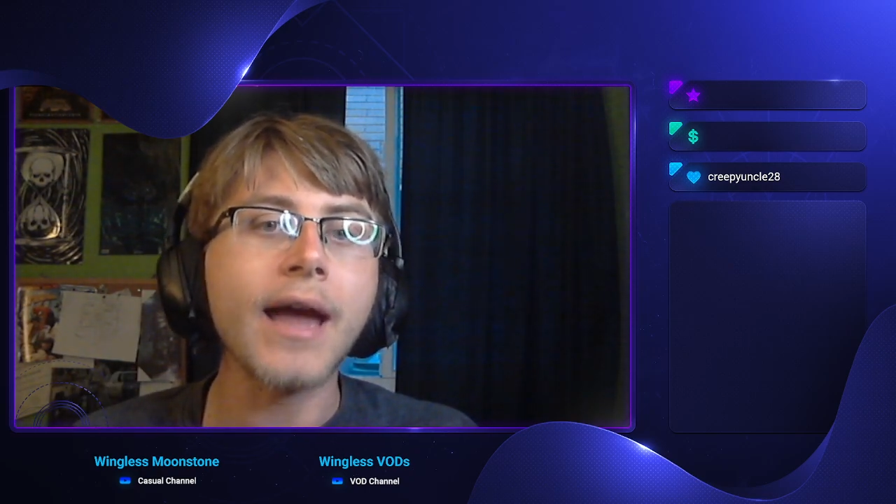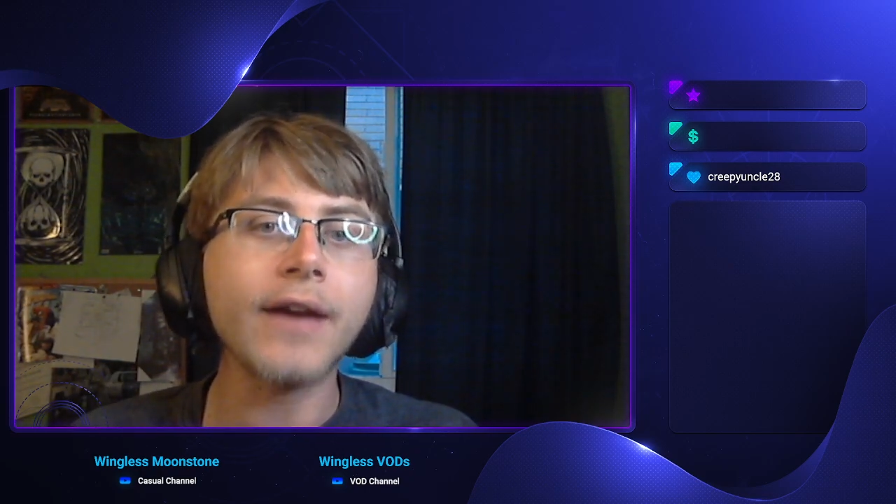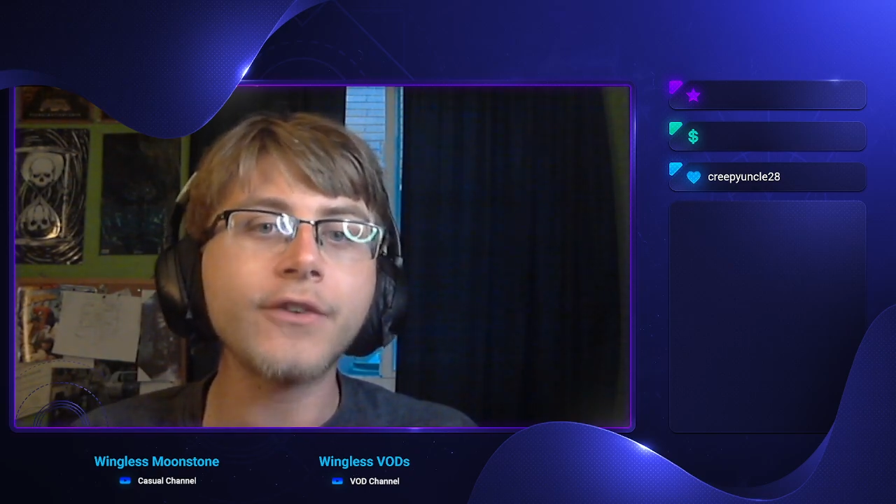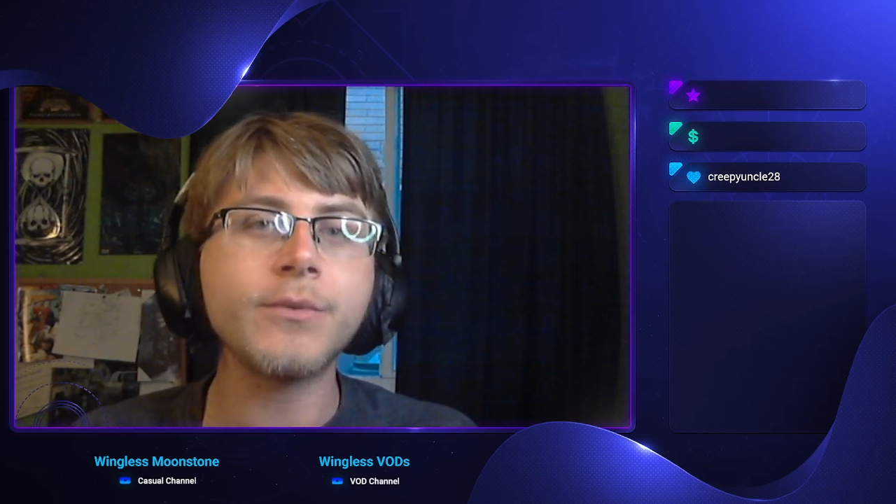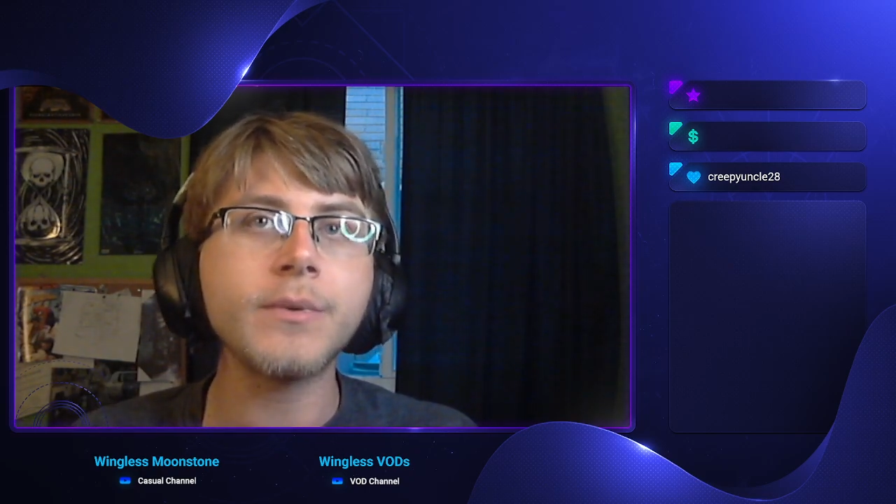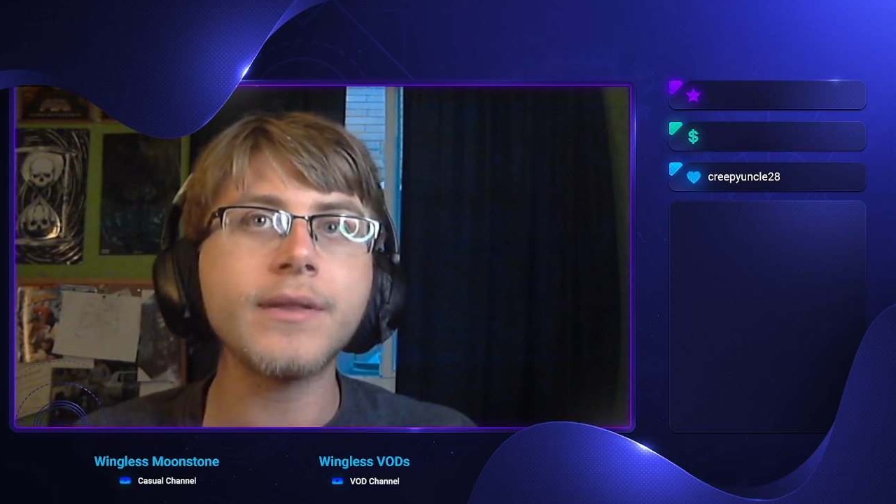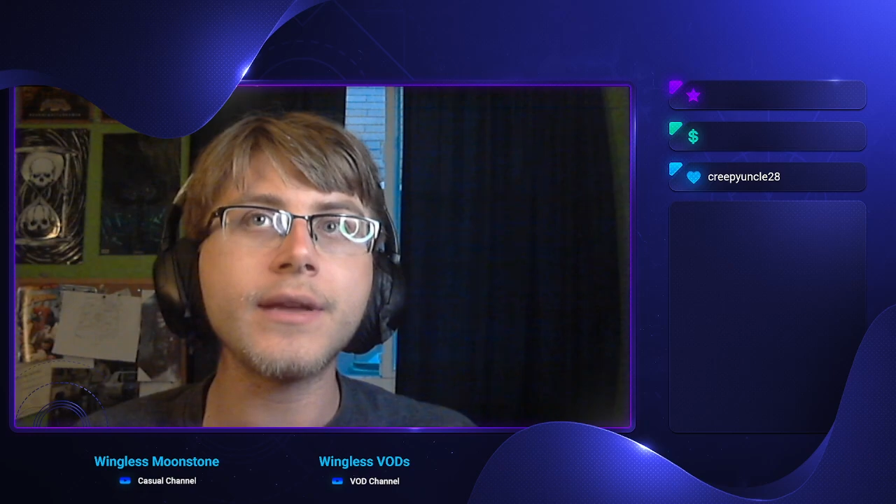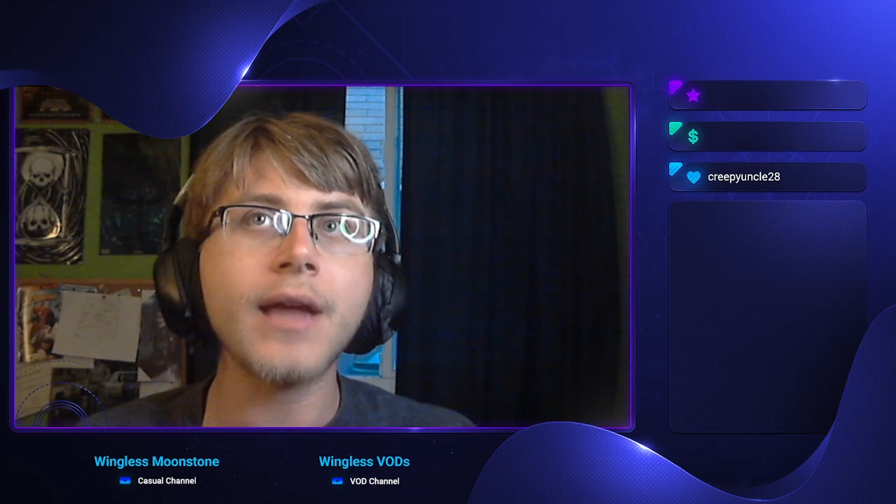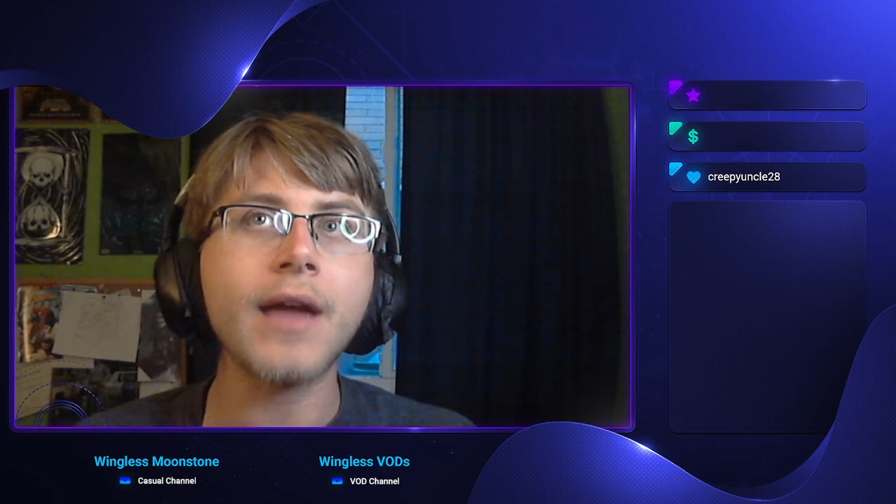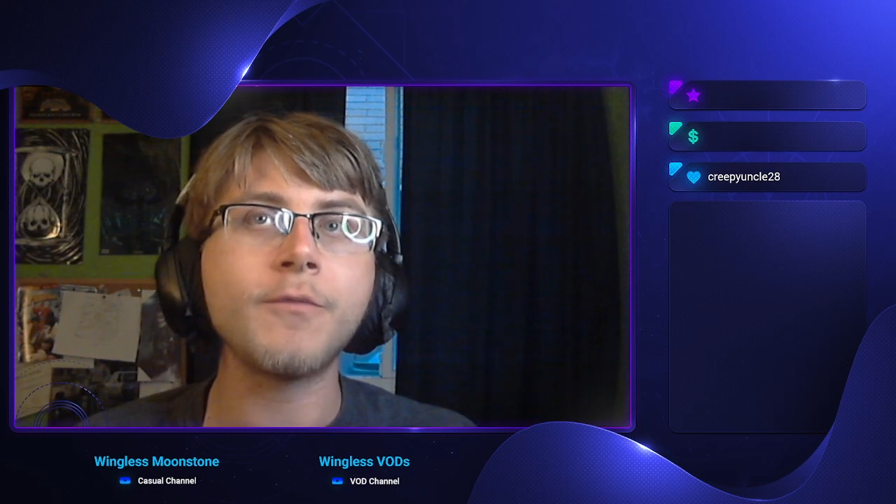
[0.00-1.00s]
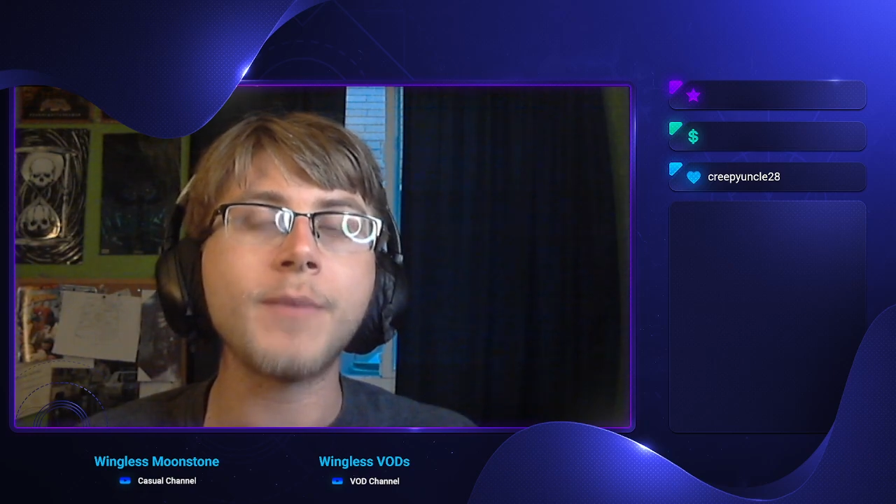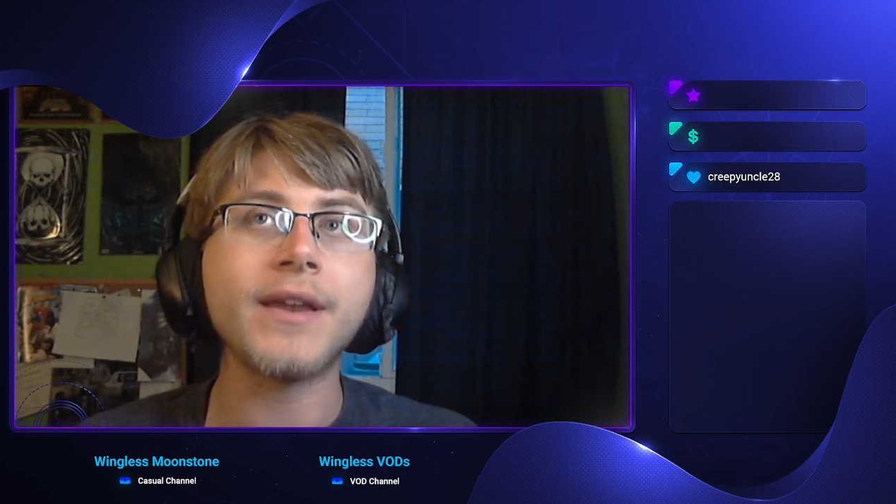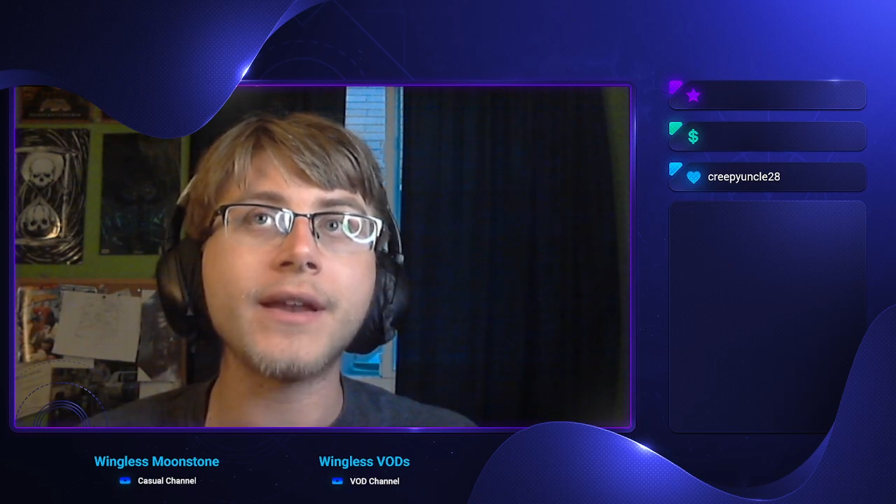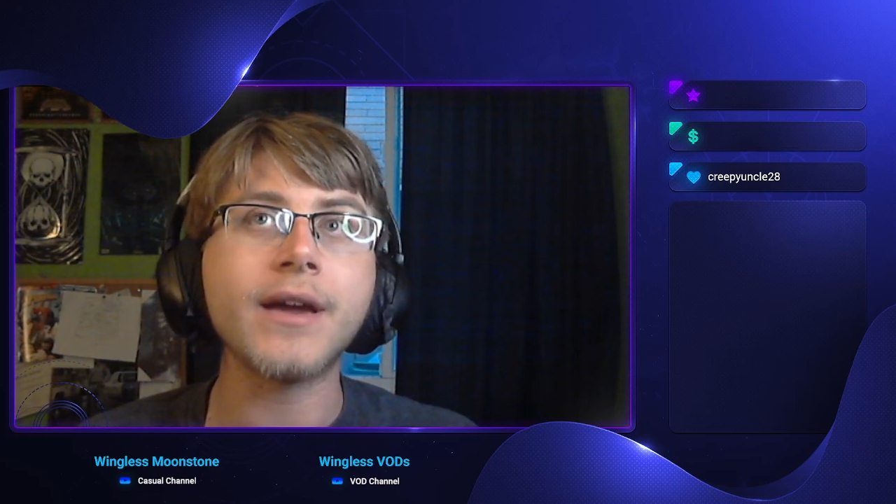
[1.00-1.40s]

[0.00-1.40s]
actually have been